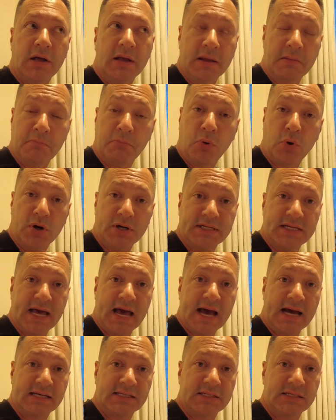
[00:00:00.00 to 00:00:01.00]
import
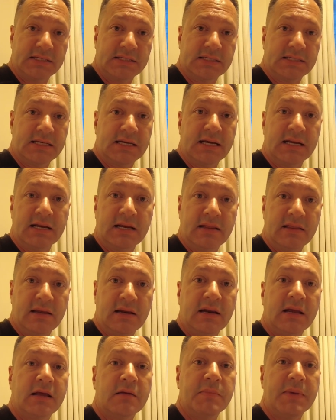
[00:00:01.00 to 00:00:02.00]
taxes, and
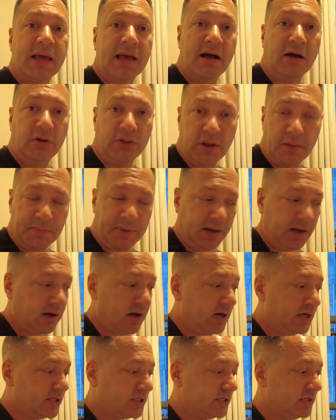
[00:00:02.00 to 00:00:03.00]
then it can be held up in
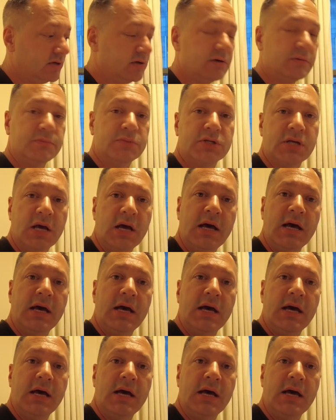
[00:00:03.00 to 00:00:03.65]
customs.